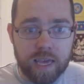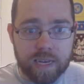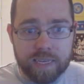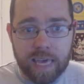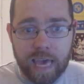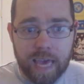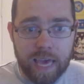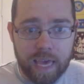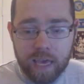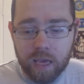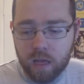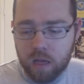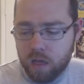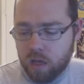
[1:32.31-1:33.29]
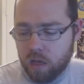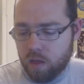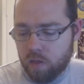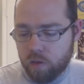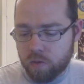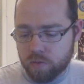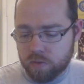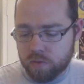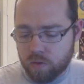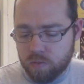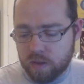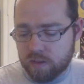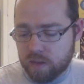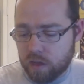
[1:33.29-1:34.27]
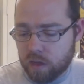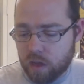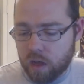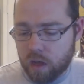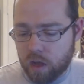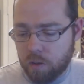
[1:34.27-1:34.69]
and K. Those ones are missing,